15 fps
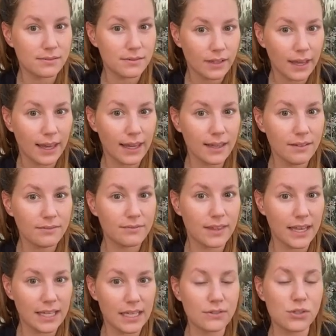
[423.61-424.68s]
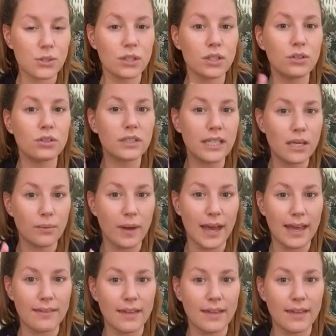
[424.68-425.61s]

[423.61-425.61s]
Okay, that gives you a little leeway.